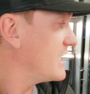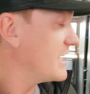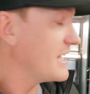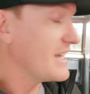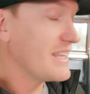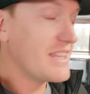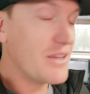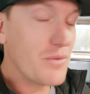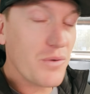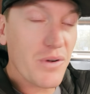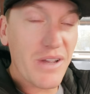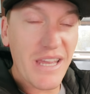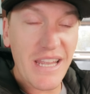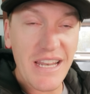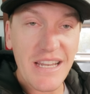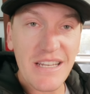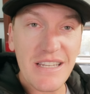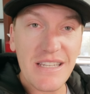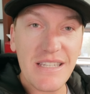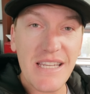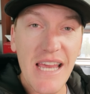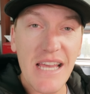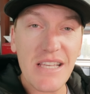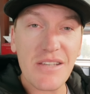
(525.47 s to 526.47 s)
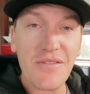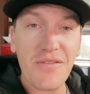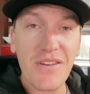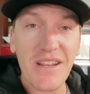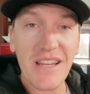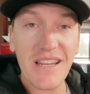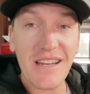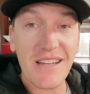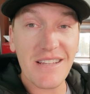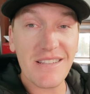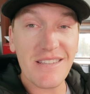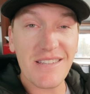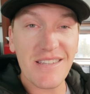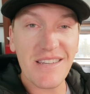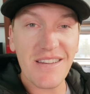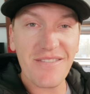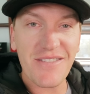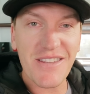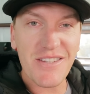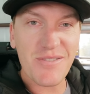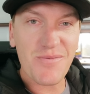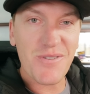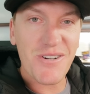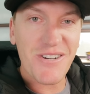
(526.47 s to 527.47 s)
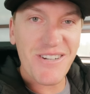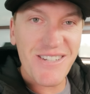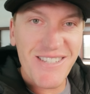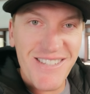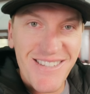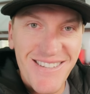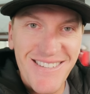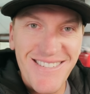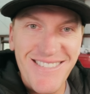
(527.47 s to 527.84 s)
and then we'll get into test fitting and see if this works.